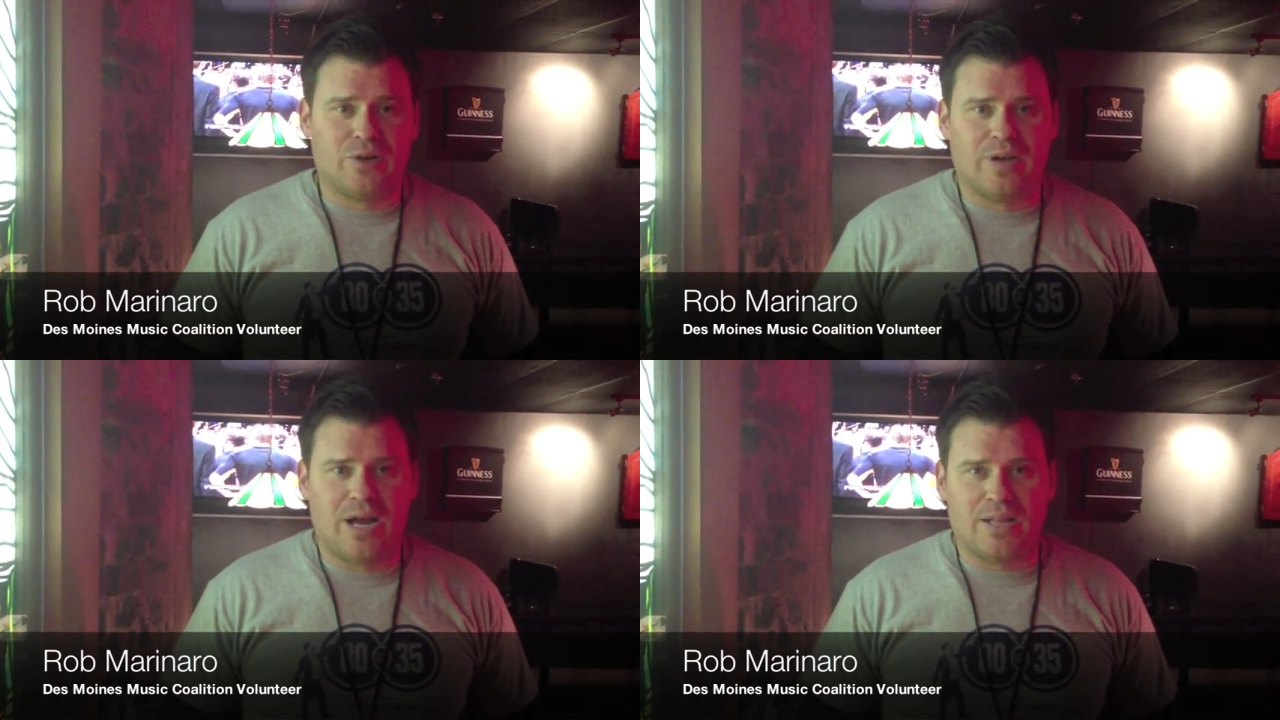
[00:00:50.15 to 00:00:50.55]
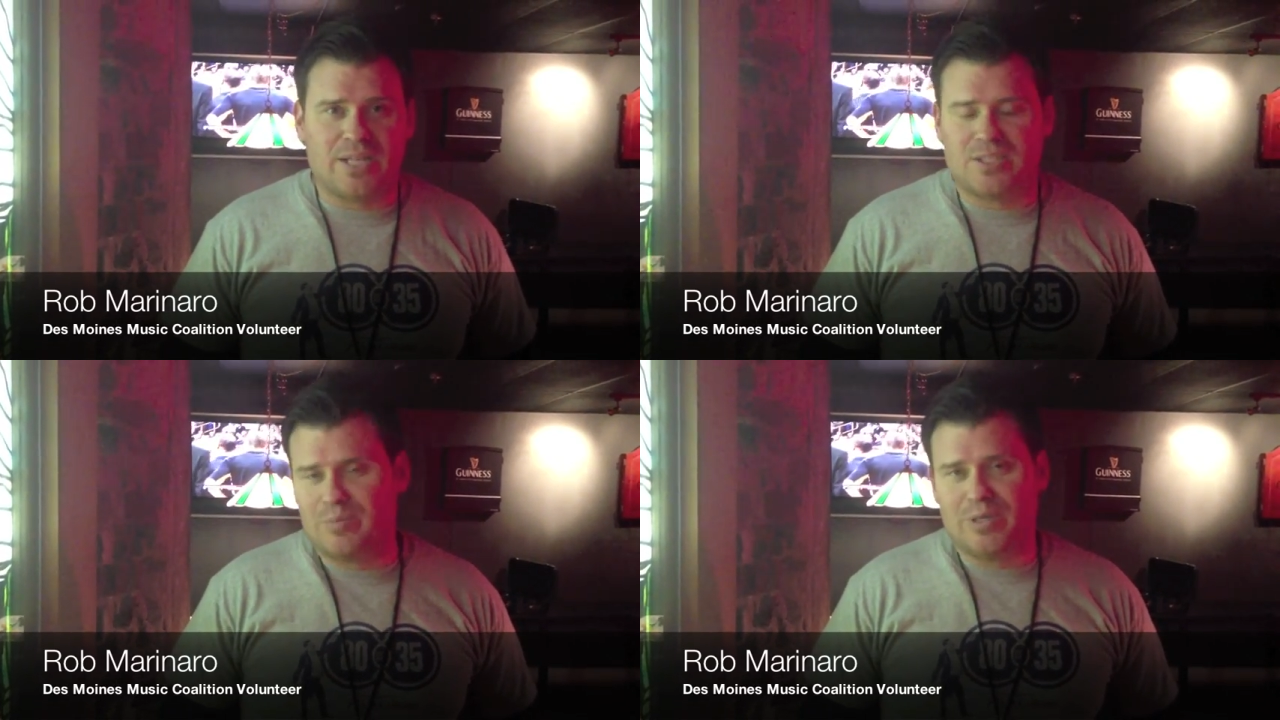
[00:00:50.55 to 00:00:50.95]
And I
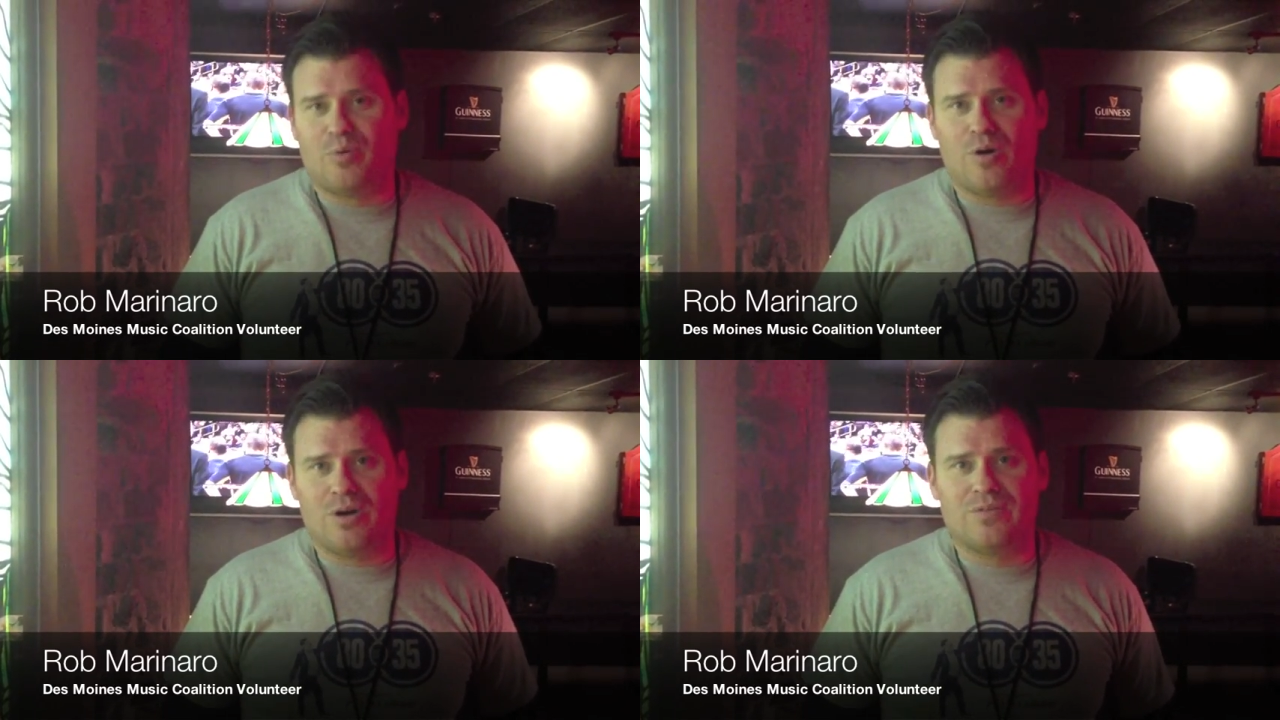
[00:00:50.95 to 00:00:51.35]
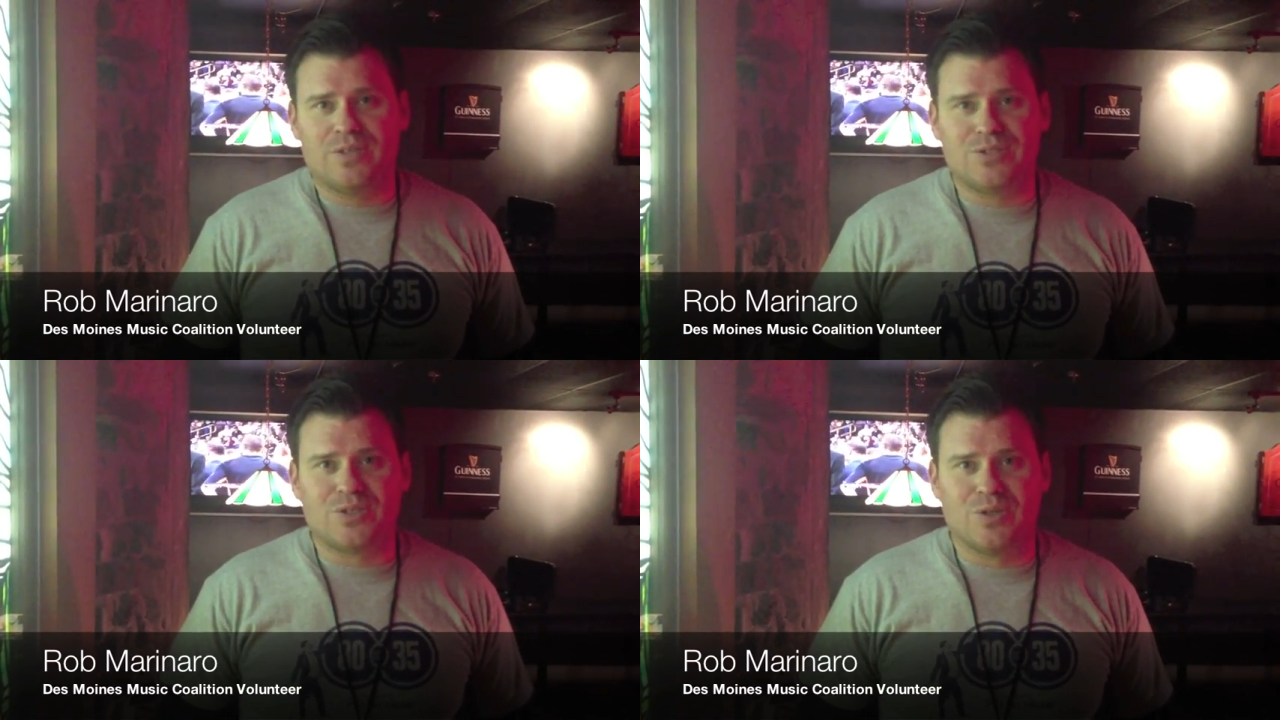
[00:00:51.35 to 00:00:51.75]
like to be a part of
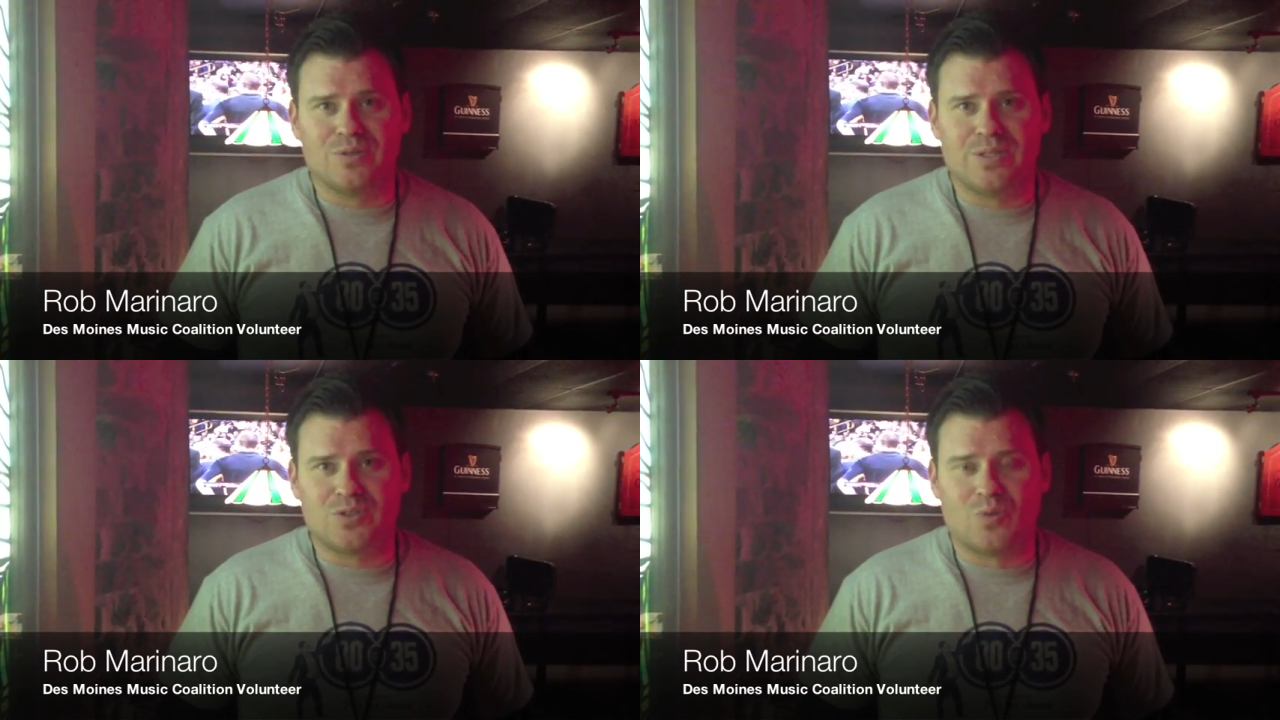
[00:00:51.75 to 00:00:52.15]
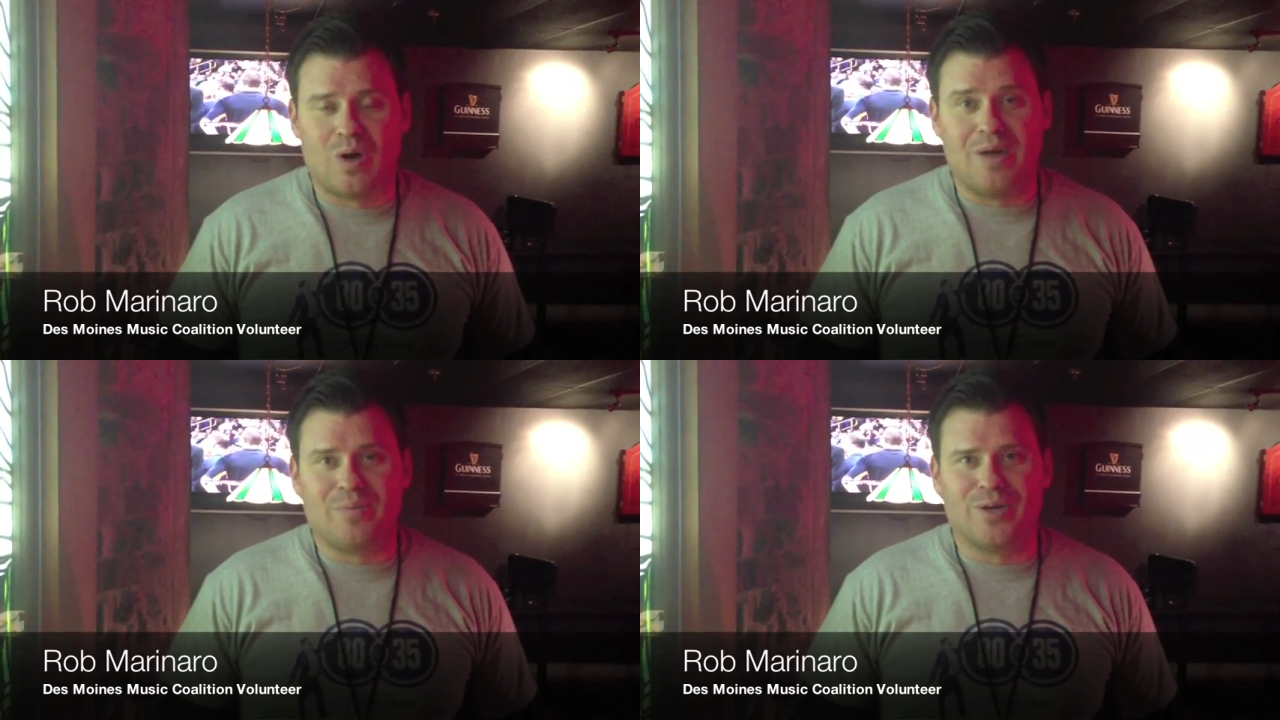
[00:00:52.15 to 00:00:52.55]
it. So that's
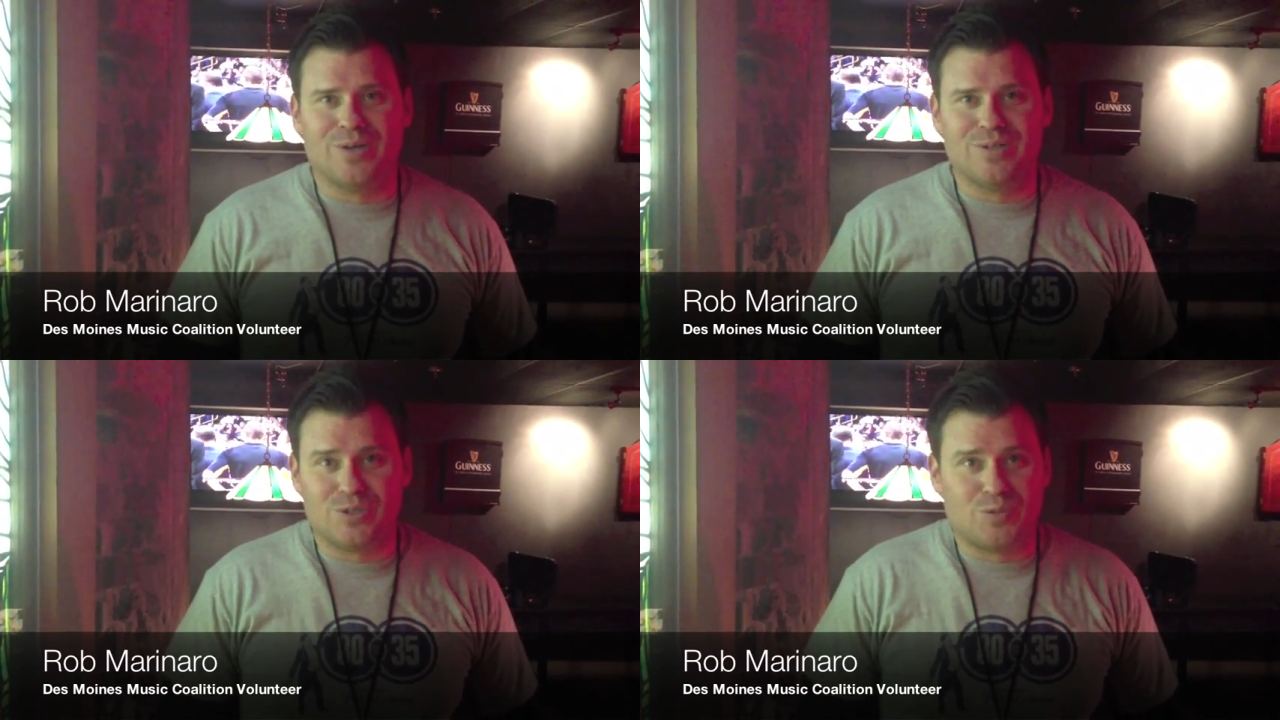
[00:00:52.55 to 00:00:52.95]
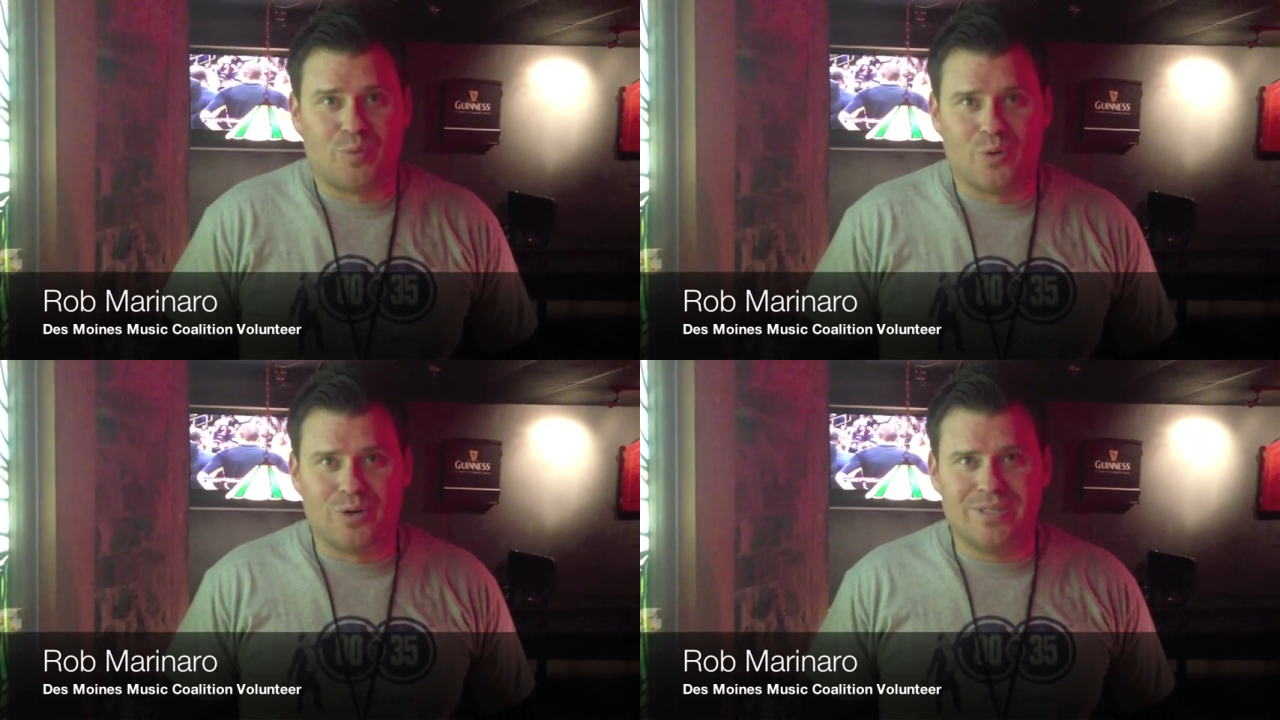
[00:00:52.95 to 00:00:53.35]
why I'm here to
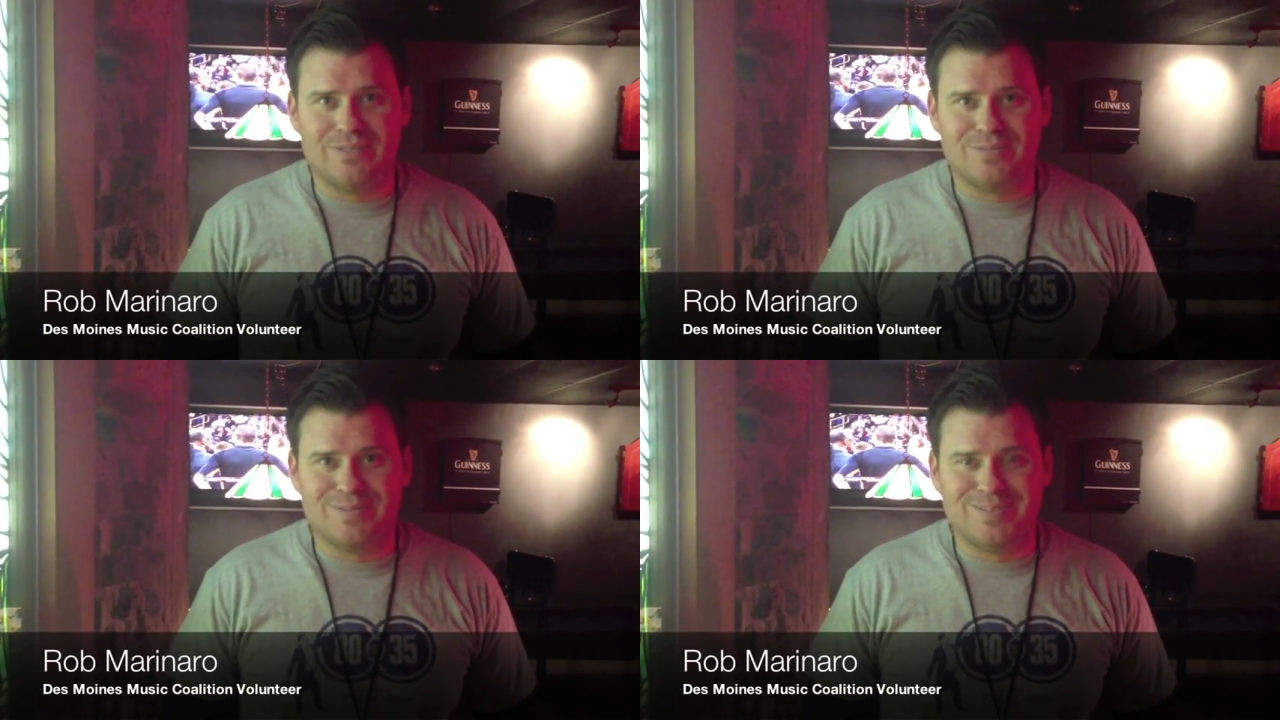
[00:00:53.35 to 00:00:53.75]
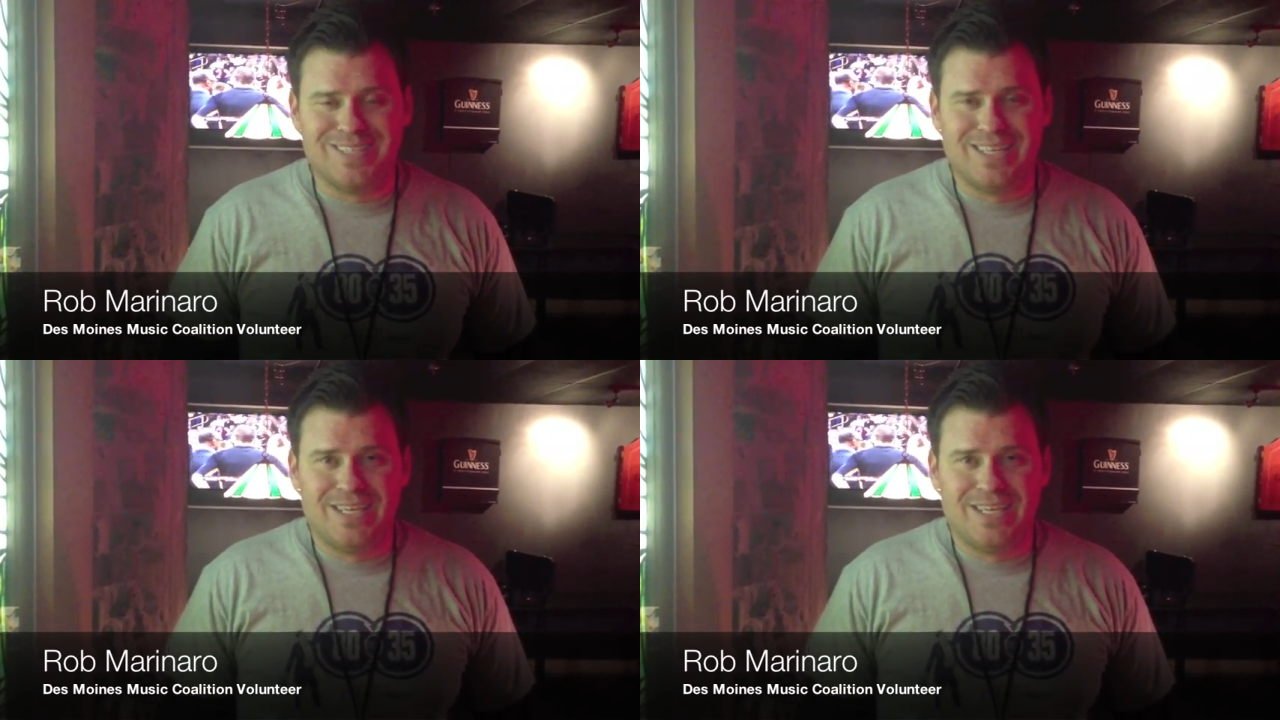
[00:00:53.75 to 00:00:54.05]
support it, and,